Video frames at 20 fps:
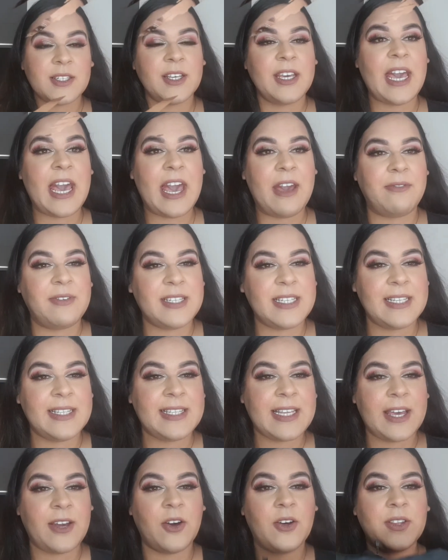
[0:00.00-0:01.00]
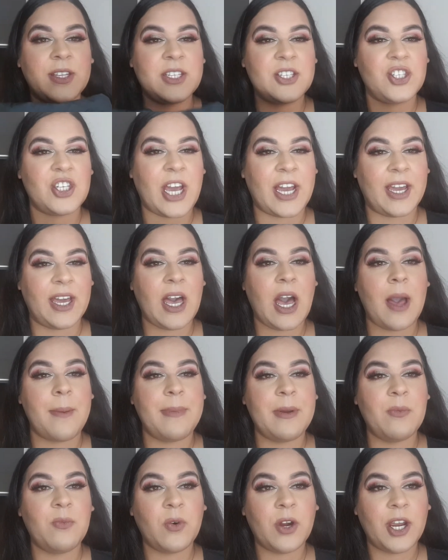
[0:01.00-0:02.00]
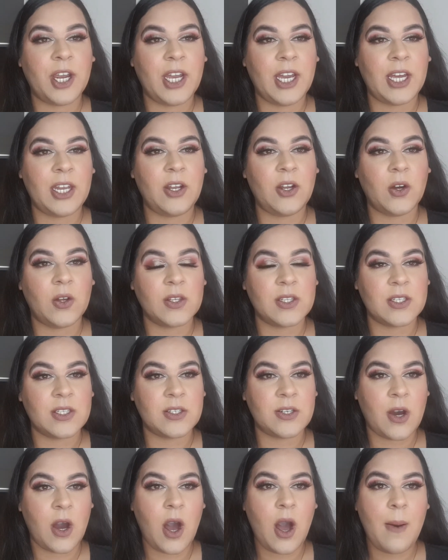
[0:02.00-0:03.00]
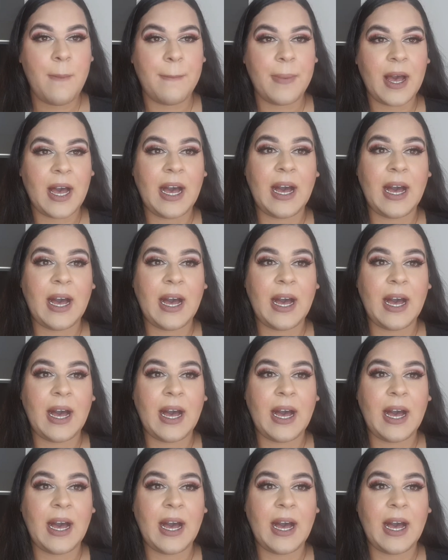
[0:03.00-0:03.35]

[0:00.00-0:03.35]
So yeah, ever since I got this jacket, I've been wearing it nonstop.